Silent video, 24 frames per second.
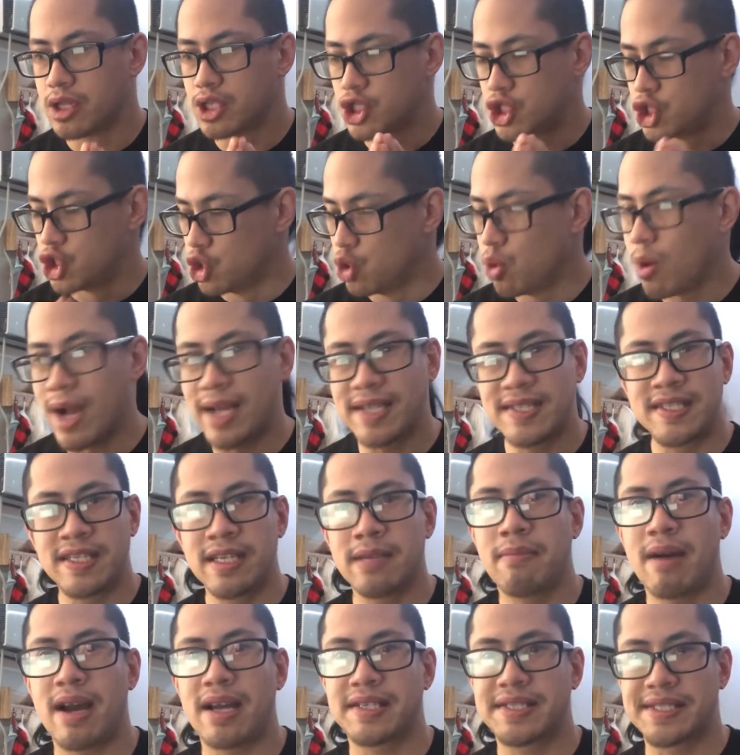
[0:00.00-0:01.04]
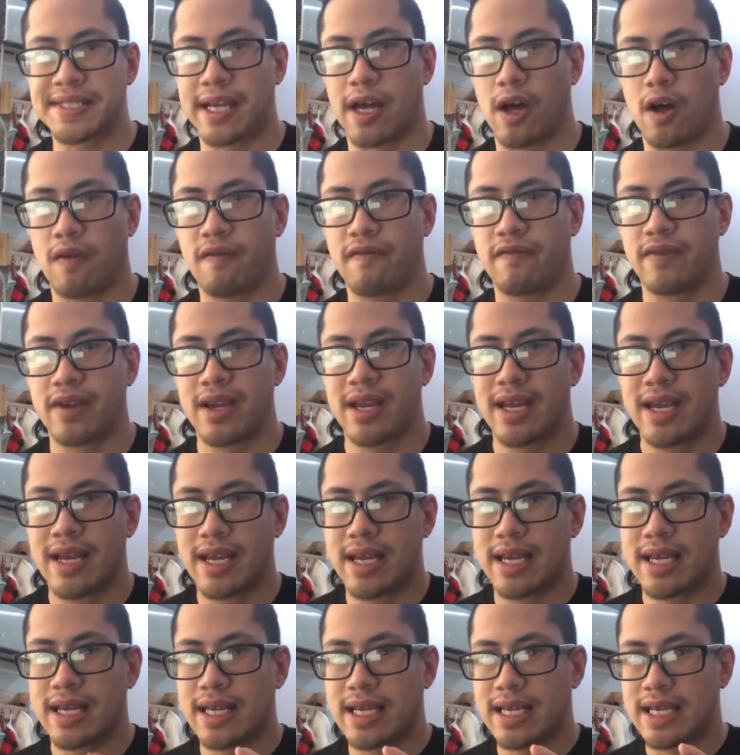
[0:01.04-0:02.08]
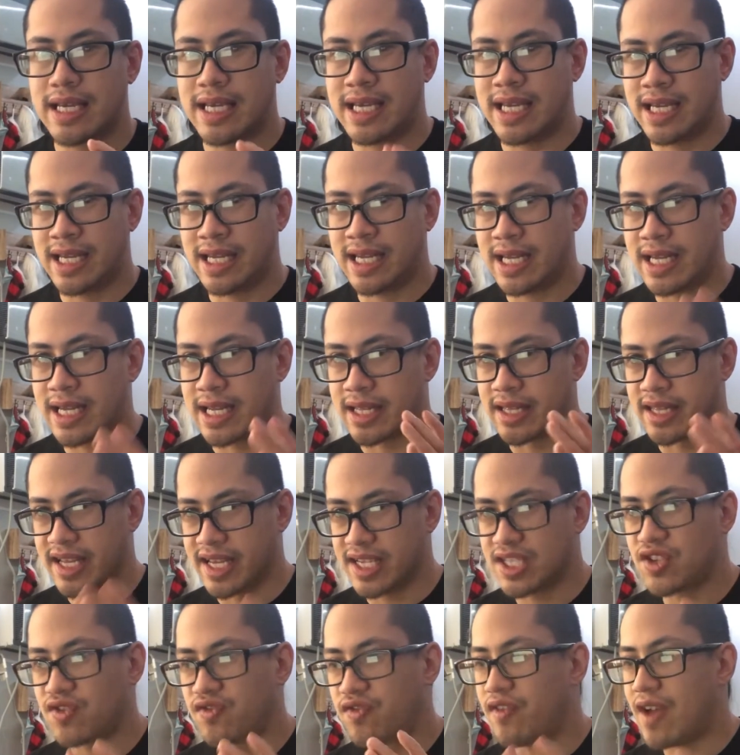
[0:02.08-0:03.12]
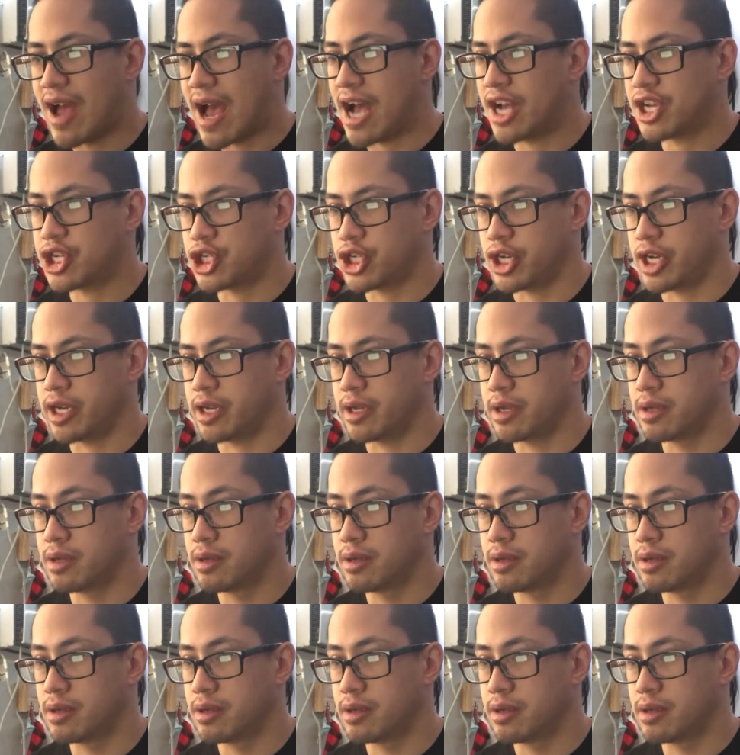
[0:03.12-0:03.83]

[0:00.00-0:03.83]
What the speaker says: Do I see myself eating in this fashion